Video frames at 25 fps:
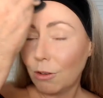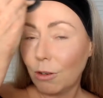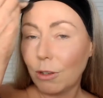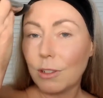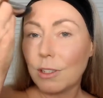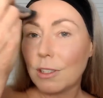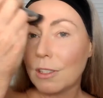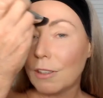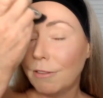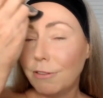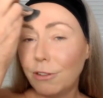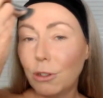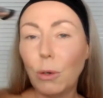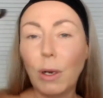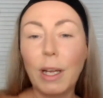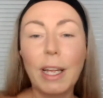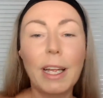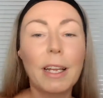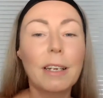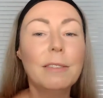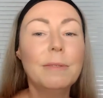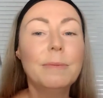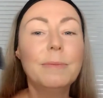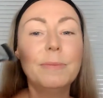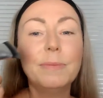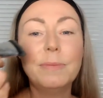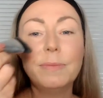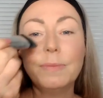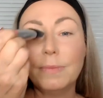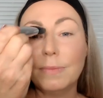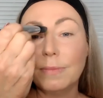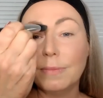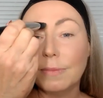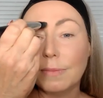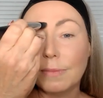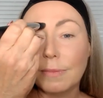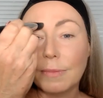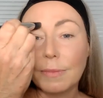across the forehead,
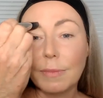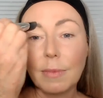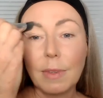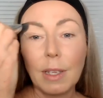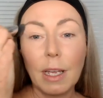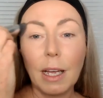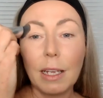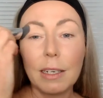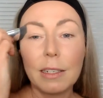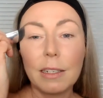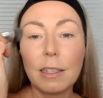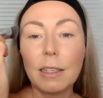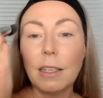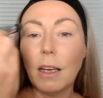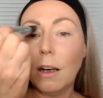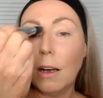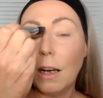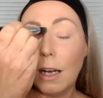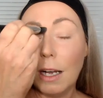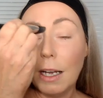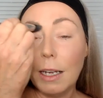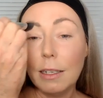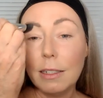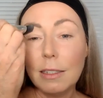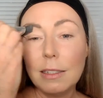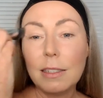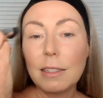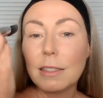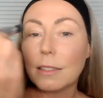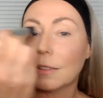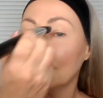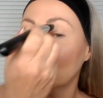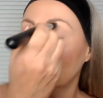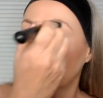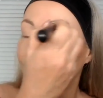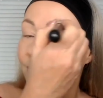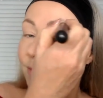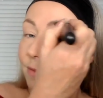under the
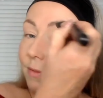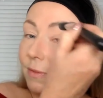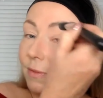eyes,